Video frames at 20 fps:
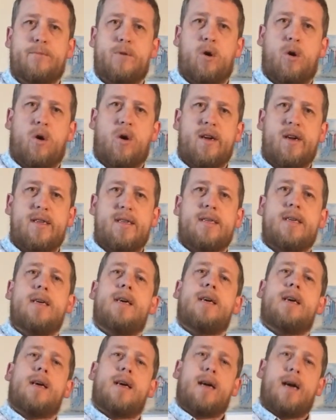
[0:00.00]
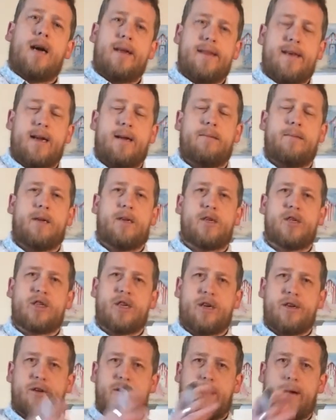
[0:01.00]
Alright, and then I'm going to
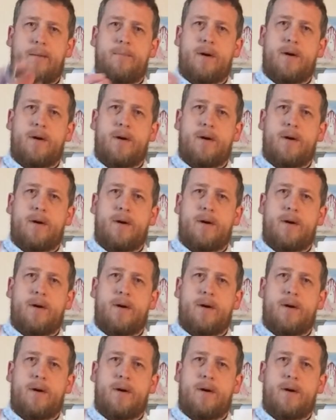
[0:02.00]
show you how